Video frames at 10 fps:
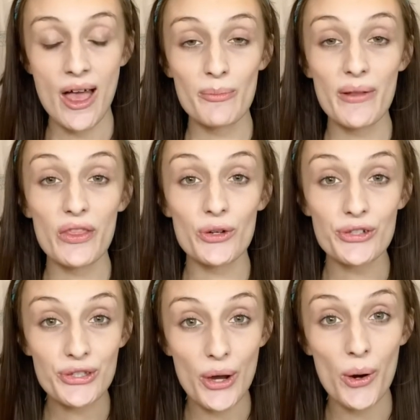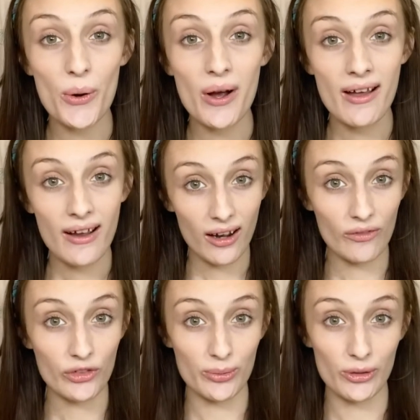but they're so
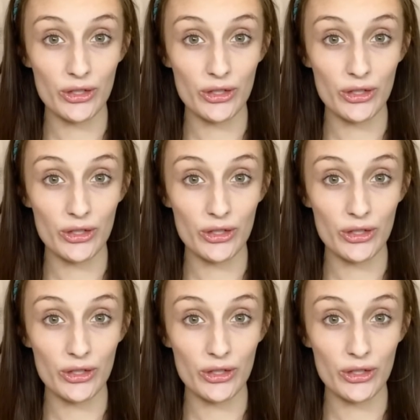comfortable.